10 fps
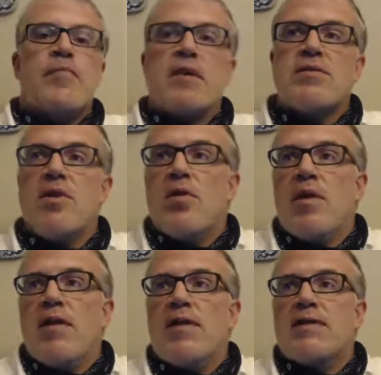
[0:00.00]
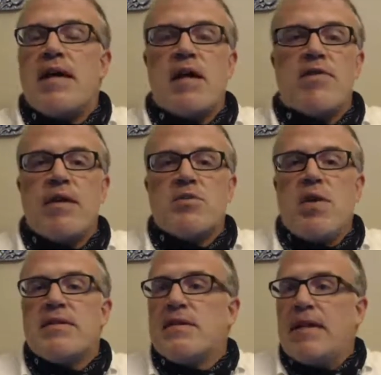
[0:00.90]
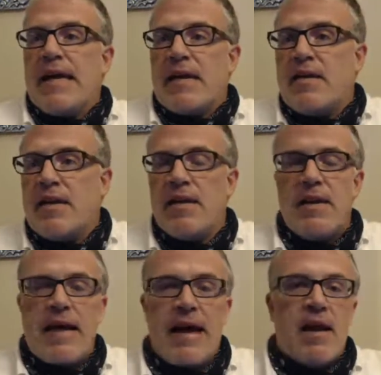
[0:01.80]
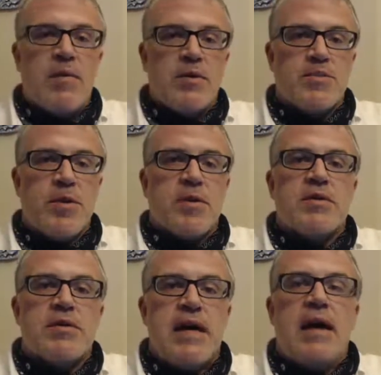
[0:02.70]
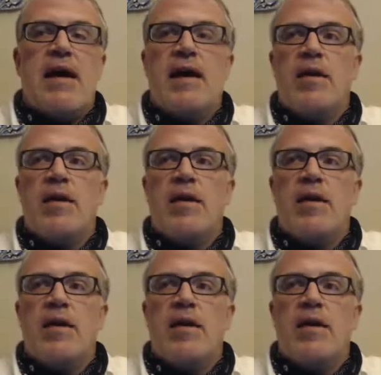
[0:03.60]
So the sacrifice wasn't like killing animals per se.